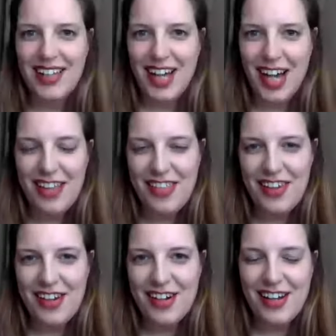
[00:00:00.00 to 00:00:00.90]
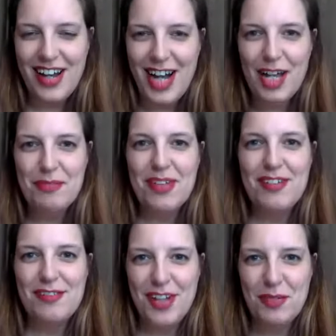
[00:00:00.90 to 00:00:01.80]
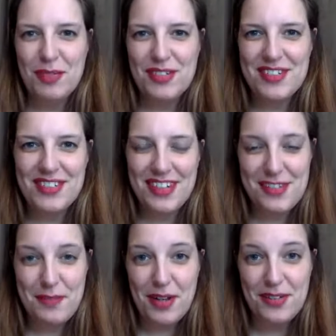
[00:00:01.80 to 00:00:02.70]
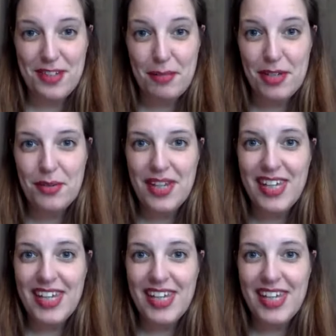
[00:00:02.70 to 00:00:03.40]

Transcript: Hi there, I'm Welmoed. That's spelled Welmoed.